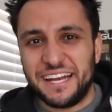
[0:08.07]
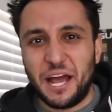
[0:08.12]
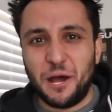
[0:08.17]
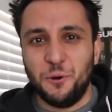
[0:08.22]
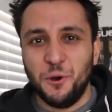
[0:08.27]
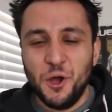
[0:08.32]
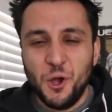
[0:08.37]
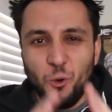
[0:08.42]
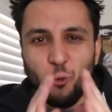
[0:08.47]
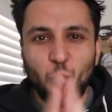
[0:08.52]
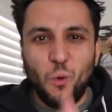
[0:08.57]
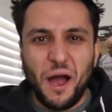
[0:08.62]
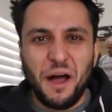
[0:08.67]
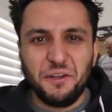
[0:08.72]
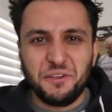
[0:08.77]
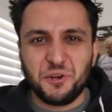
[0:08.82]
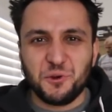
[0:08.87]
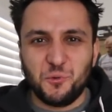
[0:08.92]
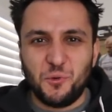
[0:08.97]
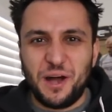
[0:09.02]
Now,
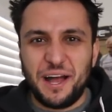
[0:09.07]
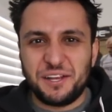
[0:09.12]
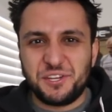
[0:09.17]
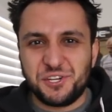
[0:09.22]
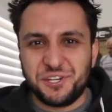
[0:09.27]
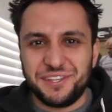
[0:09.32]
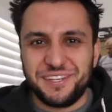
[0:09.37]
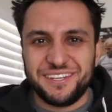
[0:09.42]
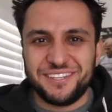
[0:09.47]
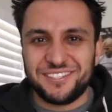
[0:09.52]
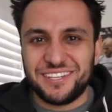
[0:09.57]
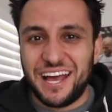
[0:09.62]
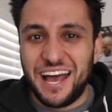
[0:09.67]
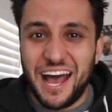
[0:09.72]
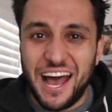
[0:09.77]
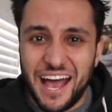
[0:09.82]
while you're watching this,